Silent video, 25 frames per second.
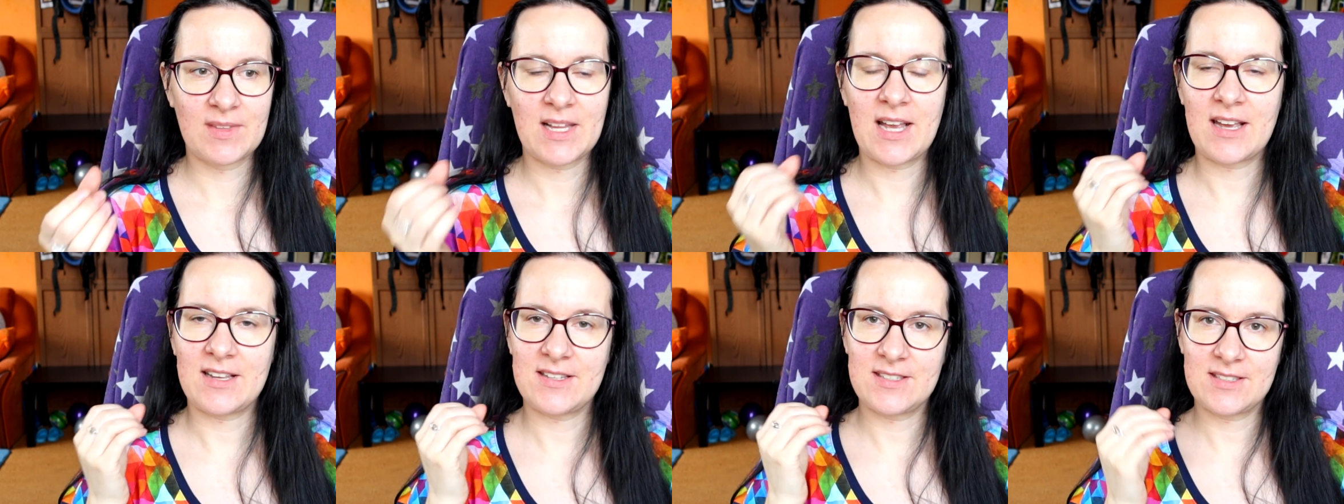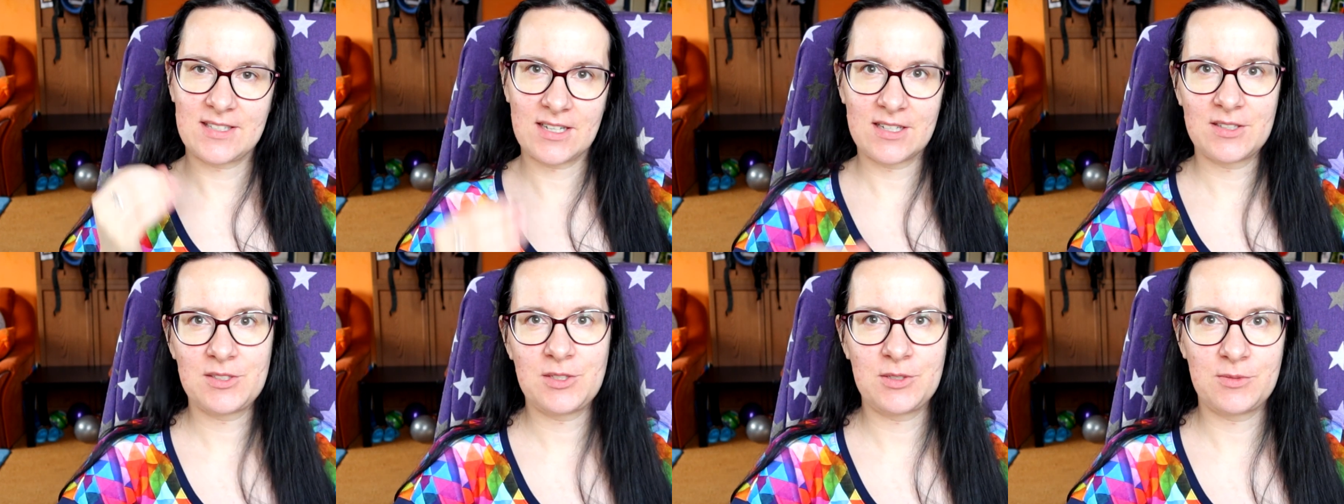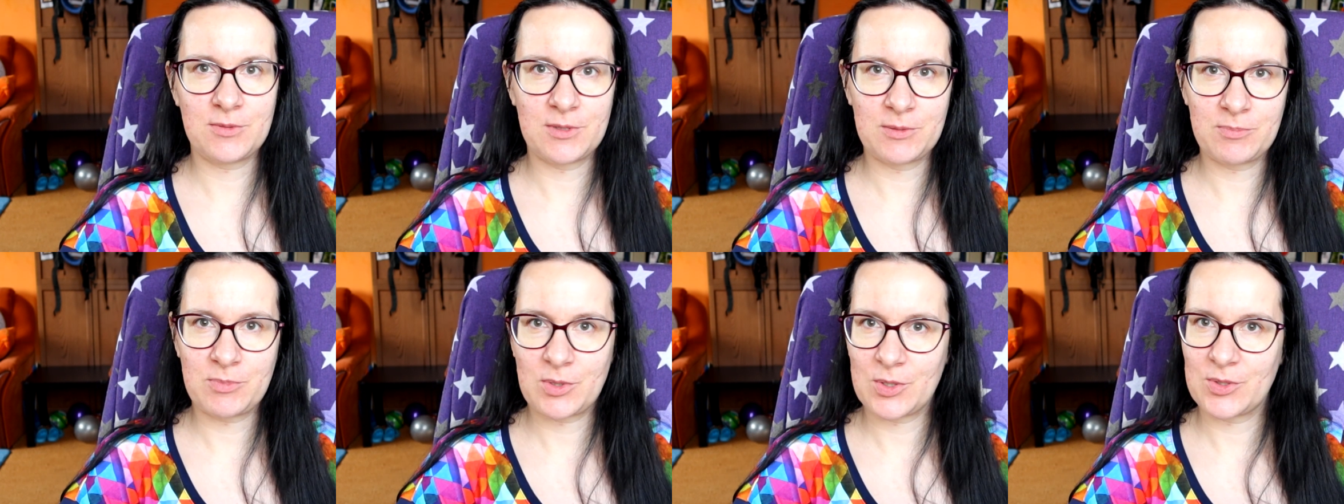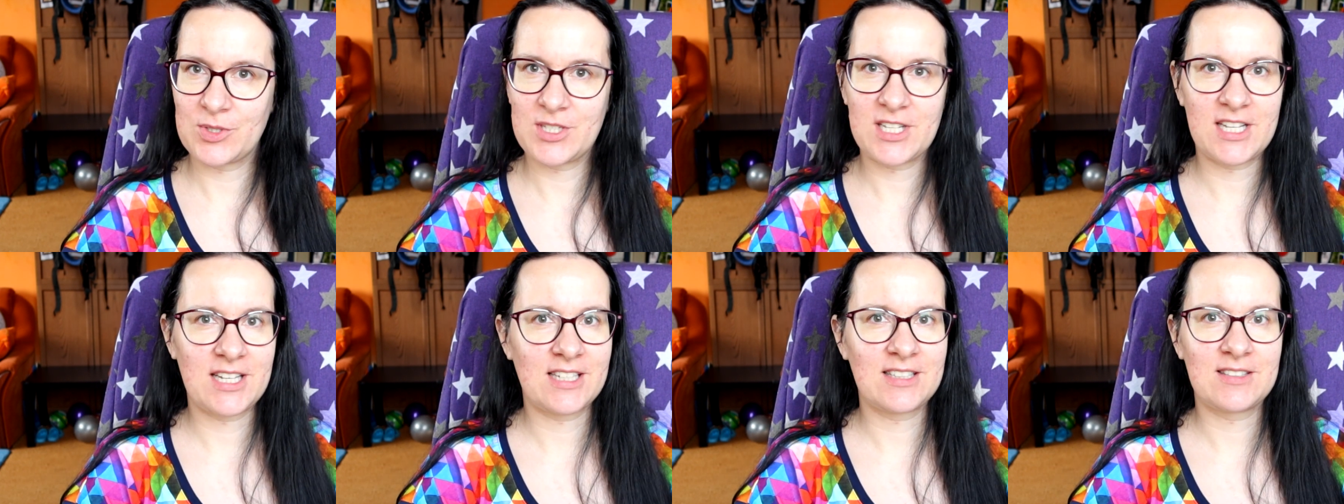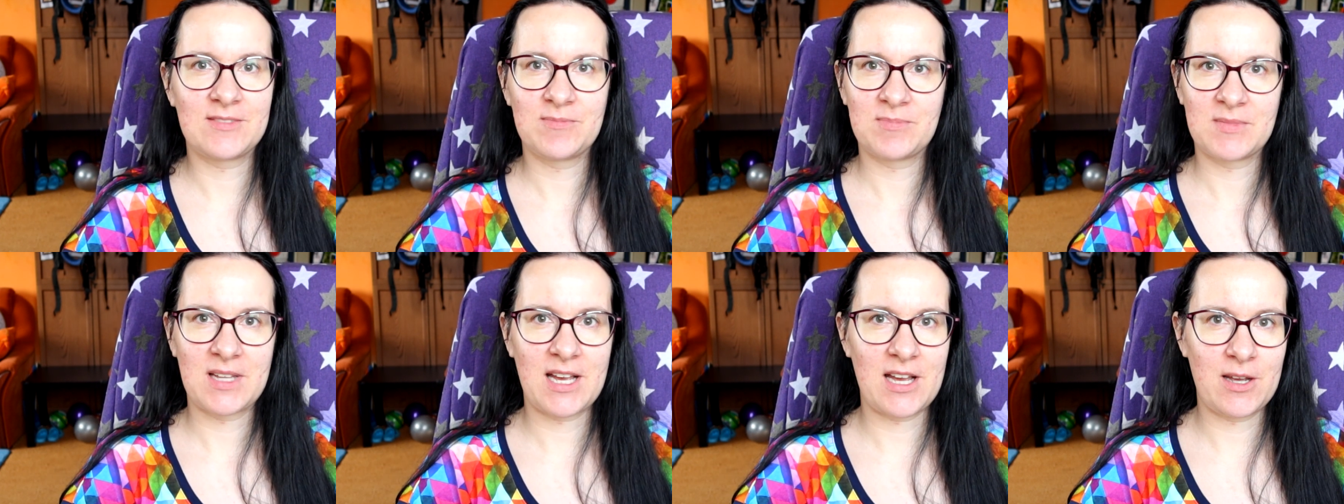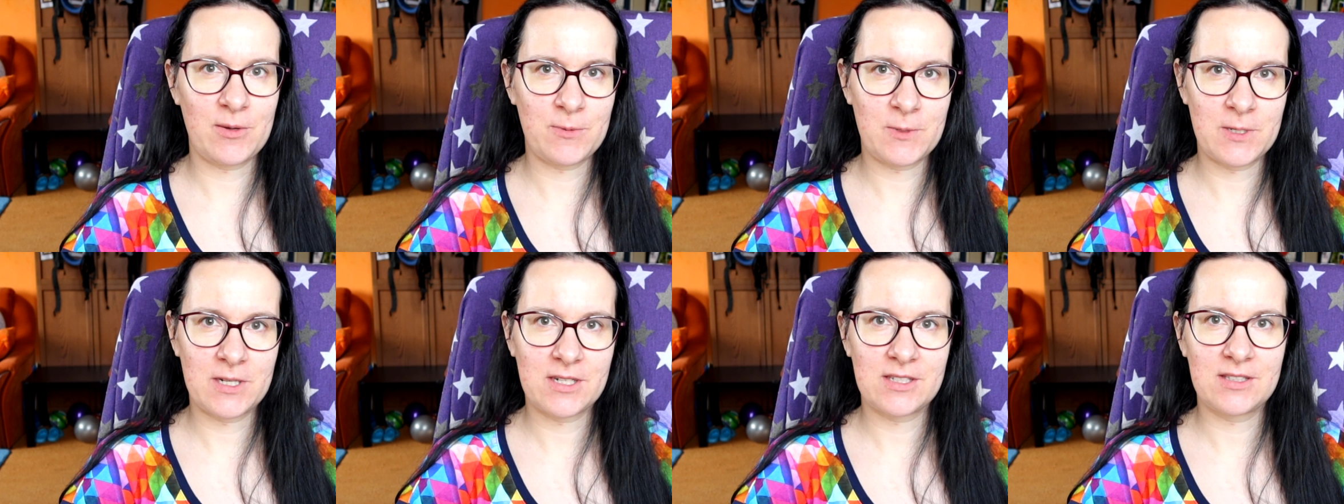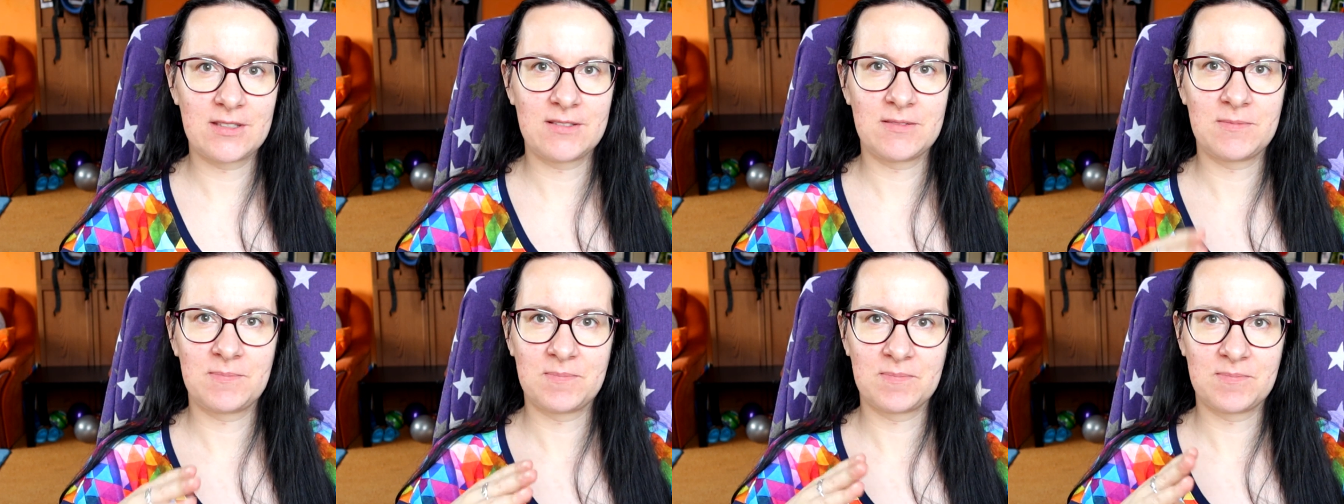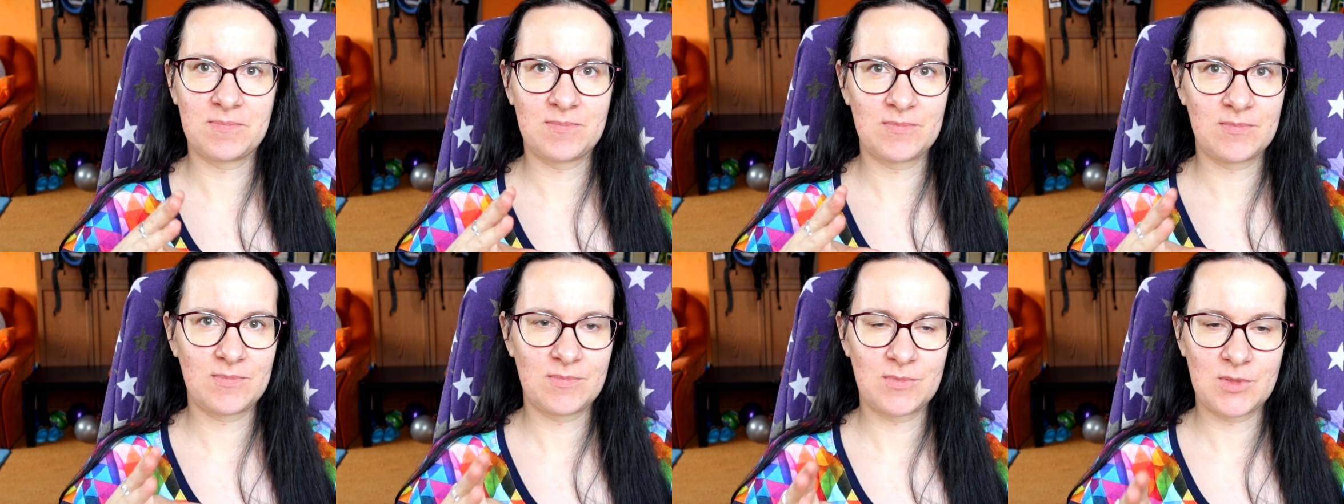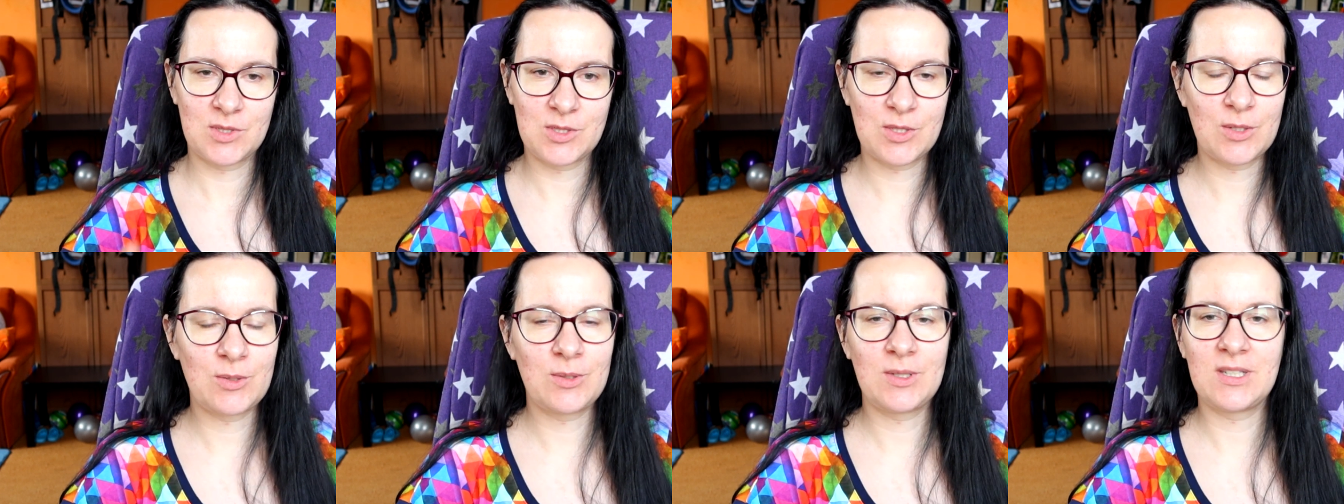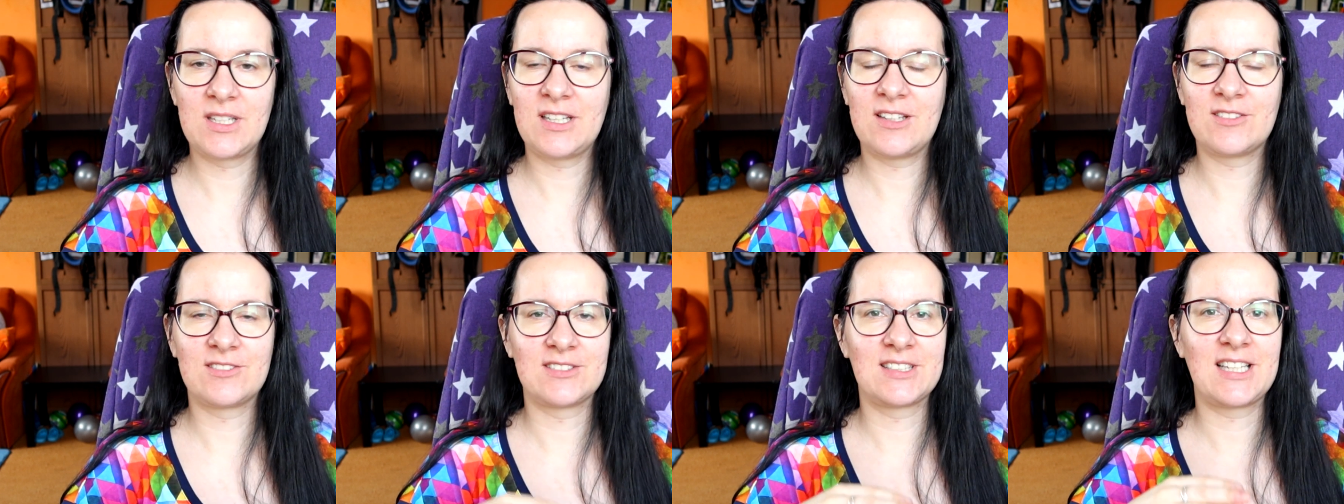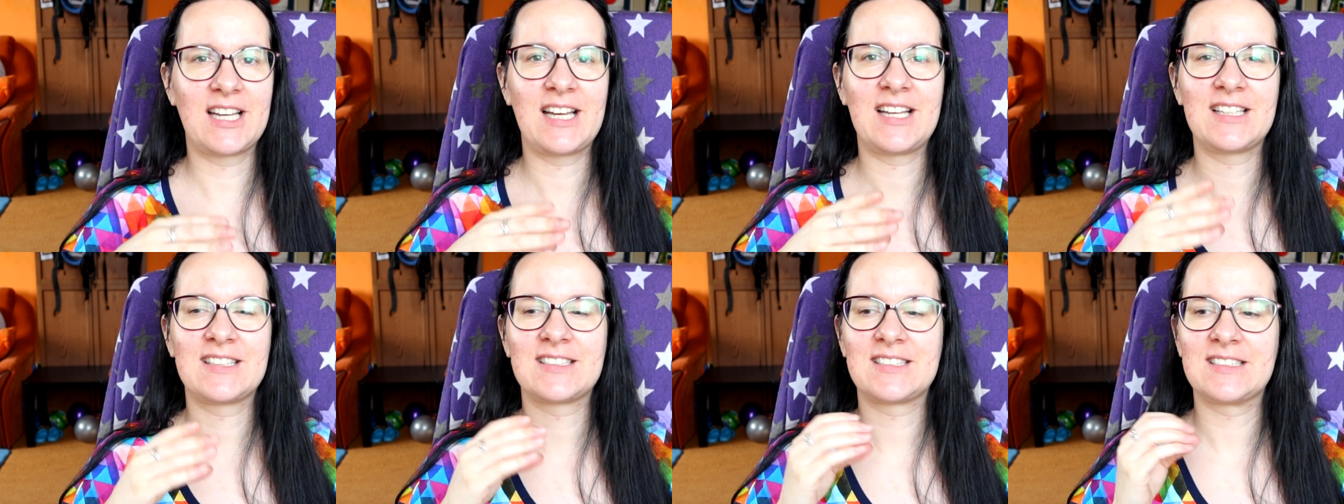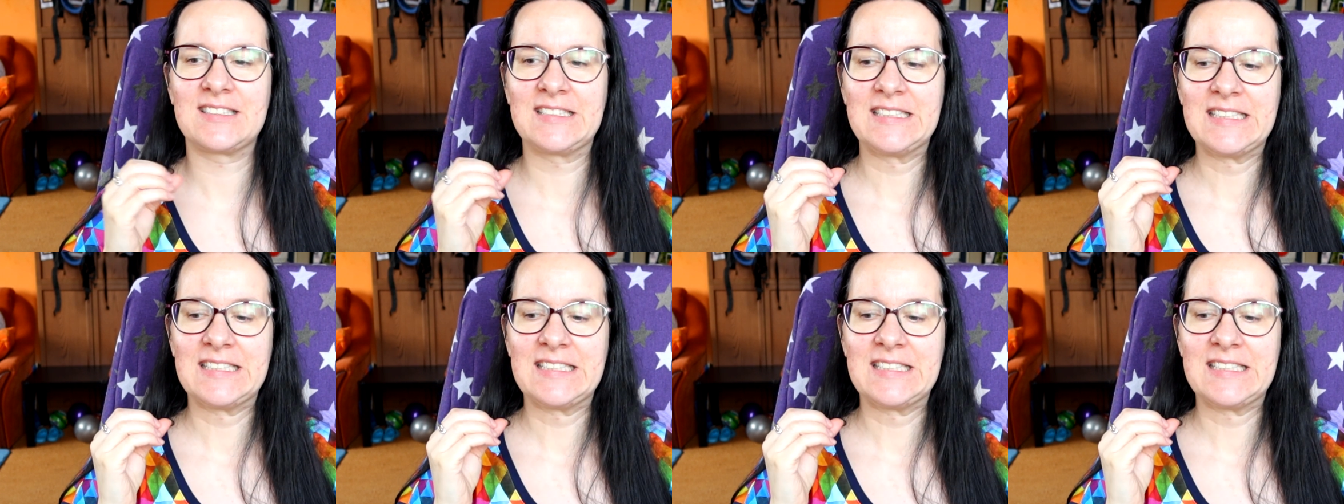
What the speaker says: I started one project, I worked solely on that.